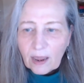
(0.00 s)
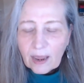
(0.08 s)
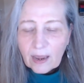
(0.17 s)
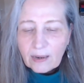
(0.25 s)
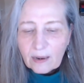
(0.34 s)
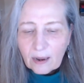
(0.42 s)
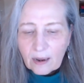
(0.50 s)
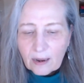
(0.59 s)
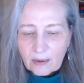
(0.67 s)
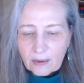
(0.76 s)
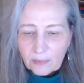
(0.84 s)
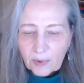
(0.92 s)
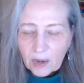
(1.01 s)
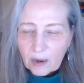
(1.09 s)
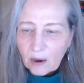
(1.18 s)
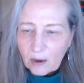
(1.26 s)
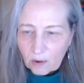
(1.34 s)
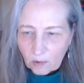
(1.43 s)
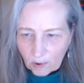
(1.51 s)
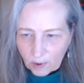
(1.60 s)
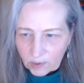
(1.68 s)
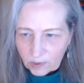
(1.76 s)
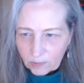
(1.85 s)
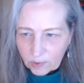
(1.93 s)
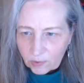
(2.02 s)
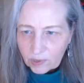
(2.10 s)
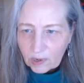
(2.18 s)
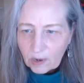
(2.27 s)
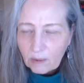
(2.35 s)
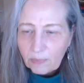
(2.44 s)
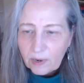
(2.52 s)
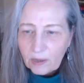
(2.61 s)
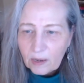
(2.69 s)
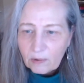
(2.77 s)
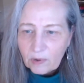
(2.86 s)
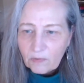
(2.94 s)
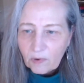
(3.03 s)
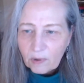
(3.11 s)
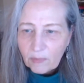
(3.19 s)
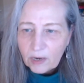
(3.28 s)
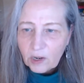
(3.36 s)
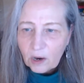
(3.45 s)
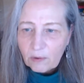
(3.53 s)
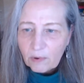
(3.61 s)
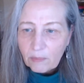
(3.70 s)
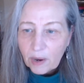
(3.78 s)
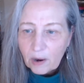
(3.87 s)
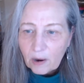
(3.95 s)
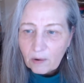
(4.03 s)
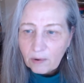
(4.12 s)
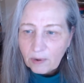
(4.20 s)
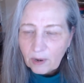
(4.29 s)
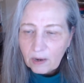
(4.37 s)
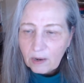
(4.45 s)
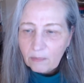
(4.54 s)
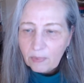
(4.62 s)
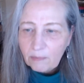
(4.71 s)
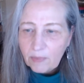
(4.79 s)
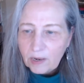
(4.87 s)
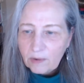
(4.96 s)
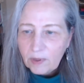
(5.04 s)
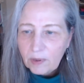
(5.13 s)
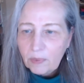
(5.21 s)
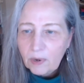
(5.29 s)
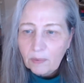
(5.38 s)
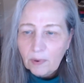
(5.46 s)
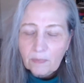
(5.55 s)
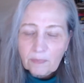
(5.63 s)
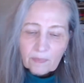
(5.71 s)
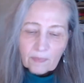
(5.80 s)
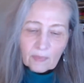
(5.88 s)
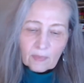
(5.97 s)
at Slipgate Ironworks, which was a company that was formed by John Romero and a bunch of other people,